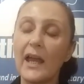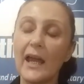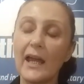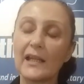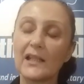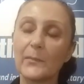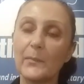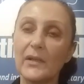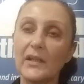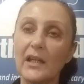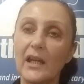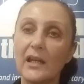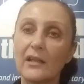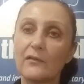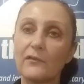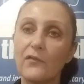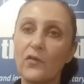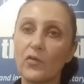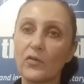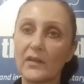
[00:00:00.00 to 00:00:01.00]
has been hit
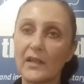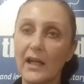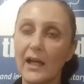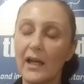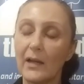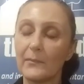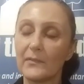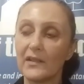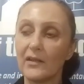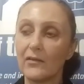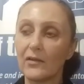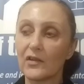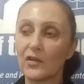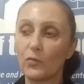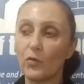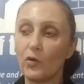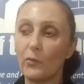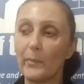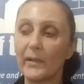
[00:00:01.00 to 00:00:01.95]
4 times in this war?